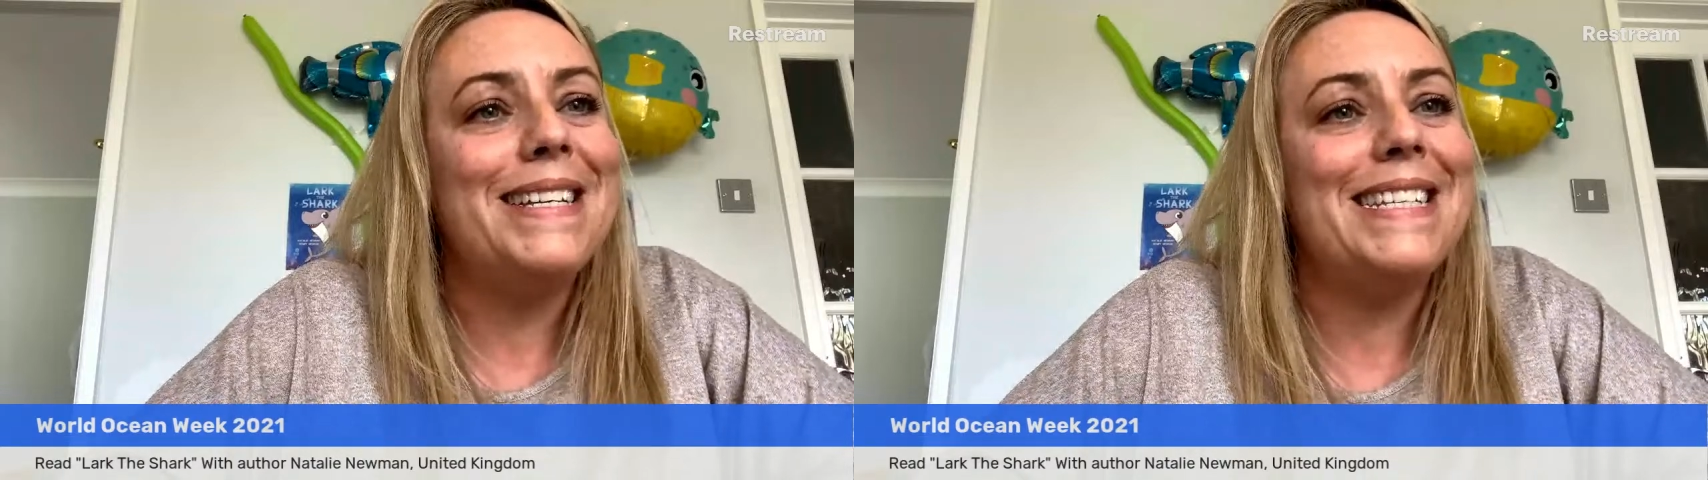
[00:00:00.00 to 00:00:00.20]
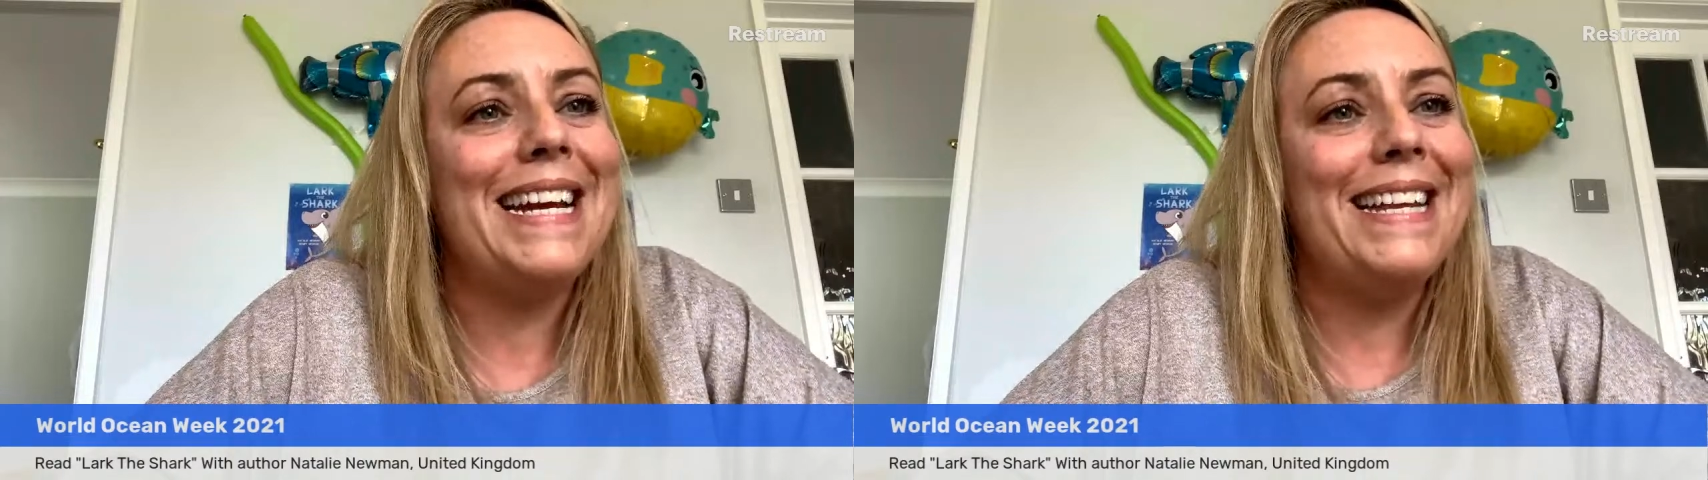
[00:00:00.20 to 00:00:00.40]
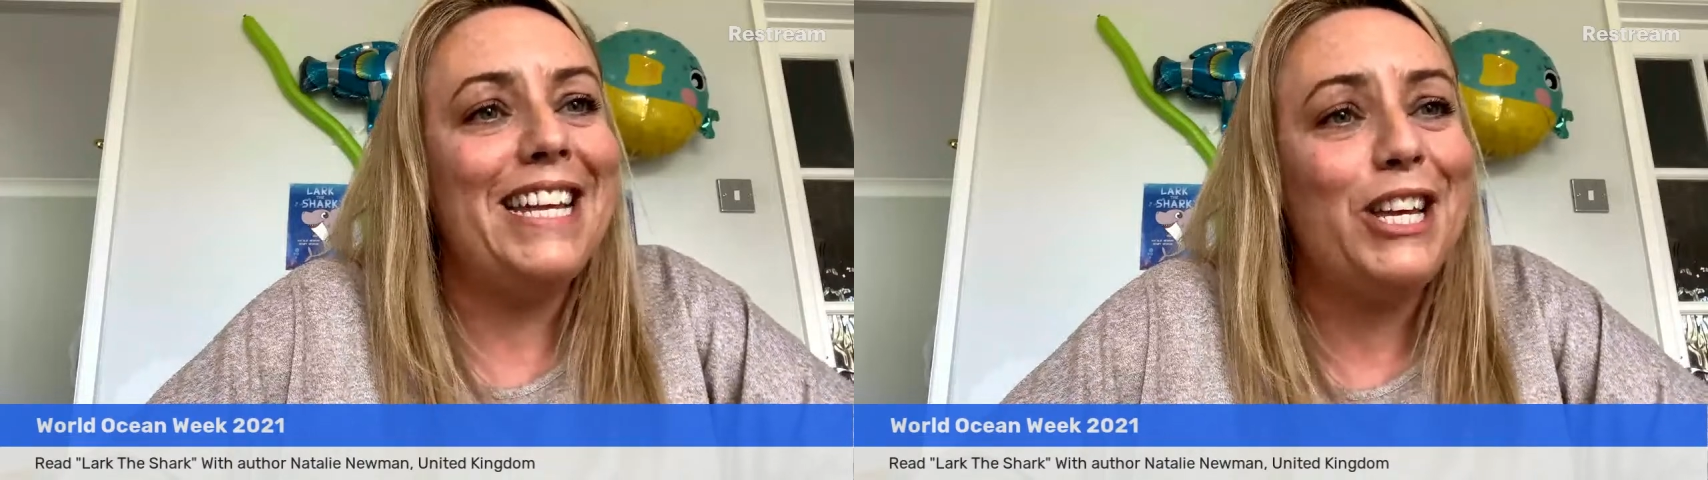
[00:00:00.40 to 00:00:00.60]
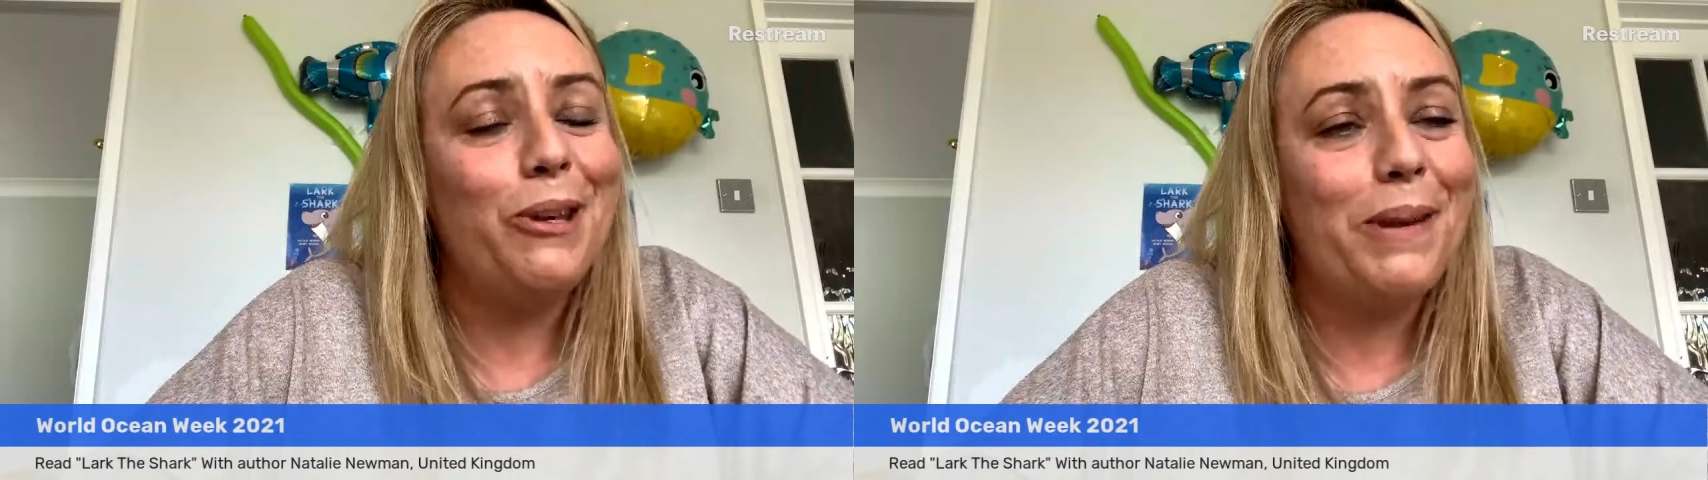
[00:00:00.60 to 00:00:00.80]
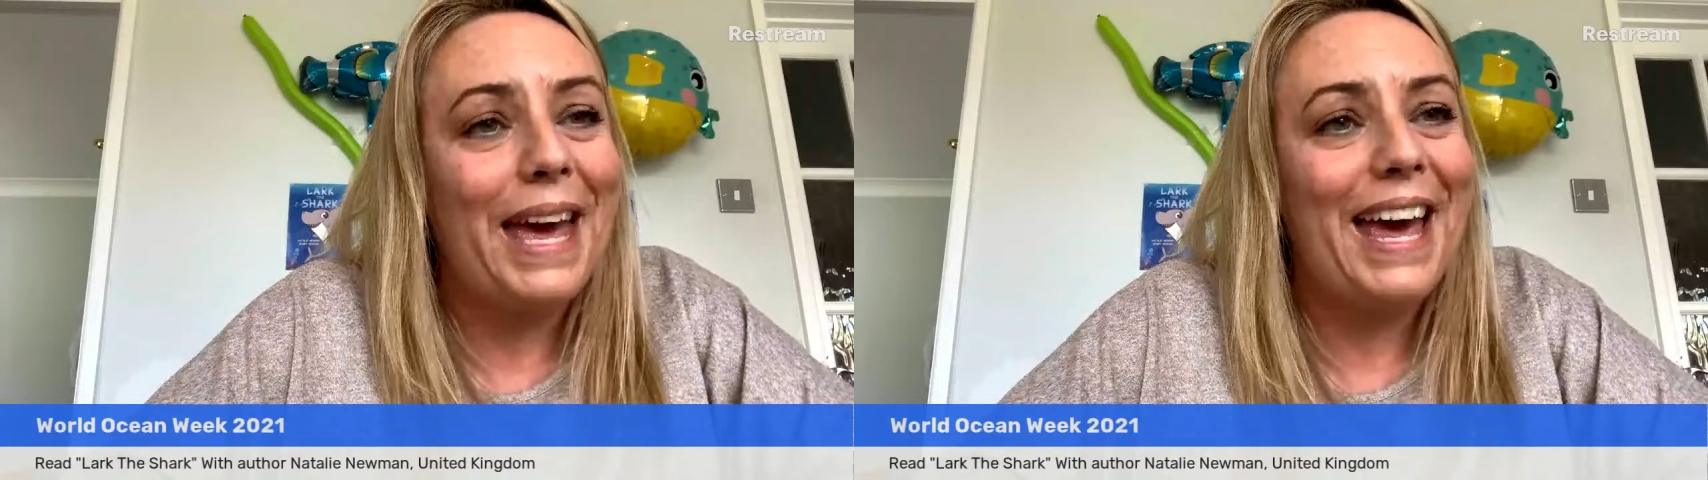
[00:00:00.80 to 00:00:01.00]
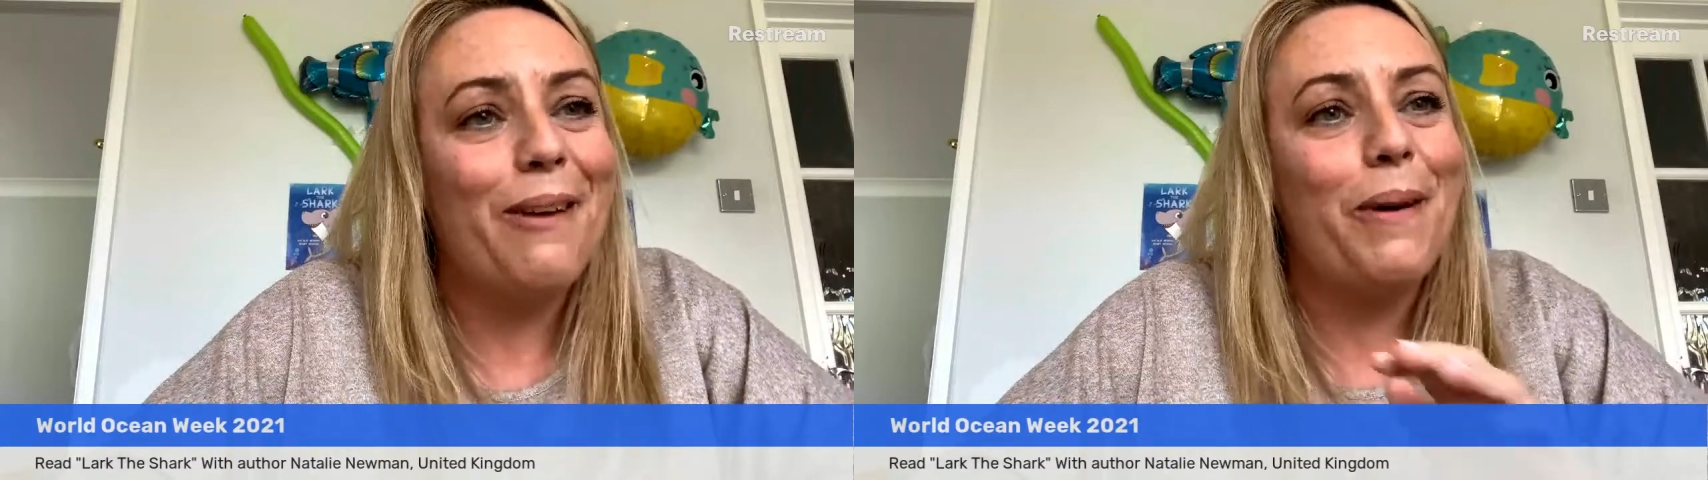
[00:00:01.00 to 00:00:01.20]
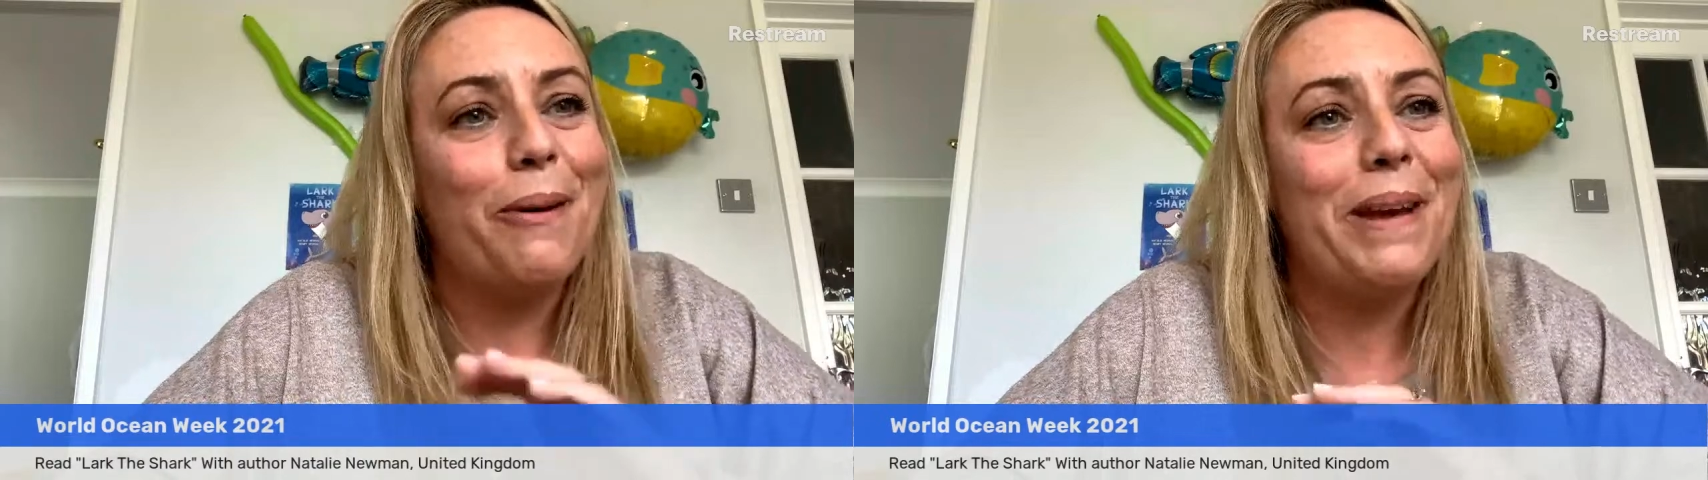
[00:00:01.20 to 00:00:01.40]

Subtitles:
because in the UK